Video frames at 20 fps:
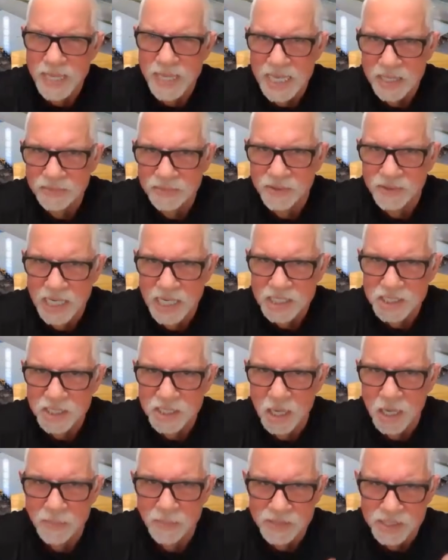interest.
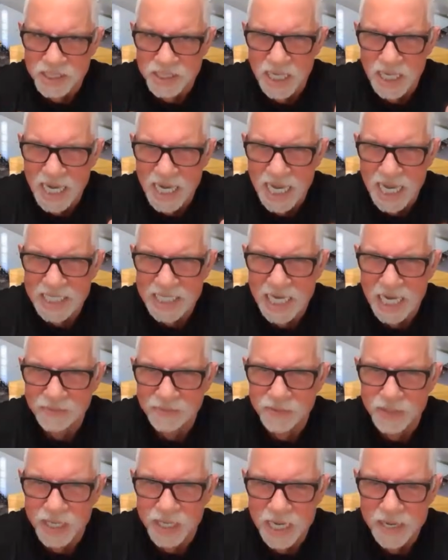Obviously, I lacked
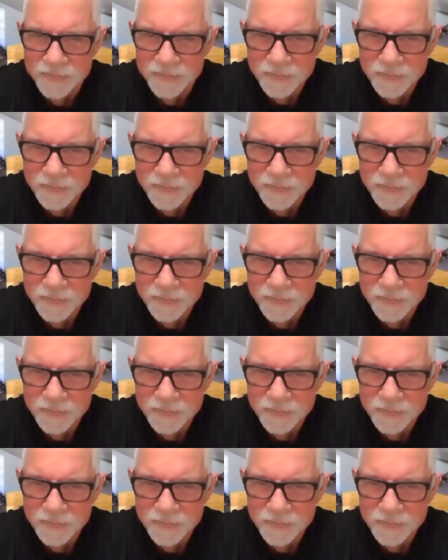equity.